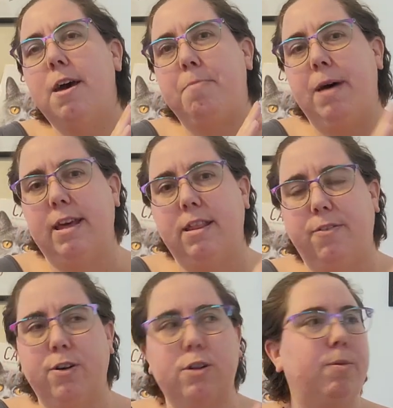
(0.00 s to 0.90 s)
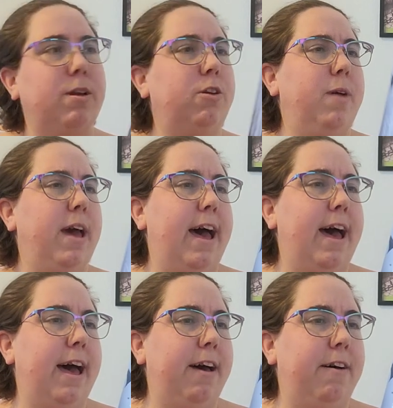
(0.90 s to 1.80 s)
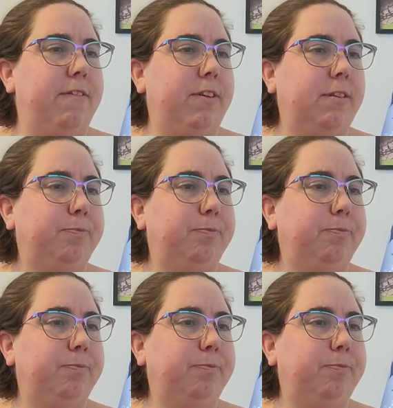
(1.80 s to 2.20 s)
But in the first one, you have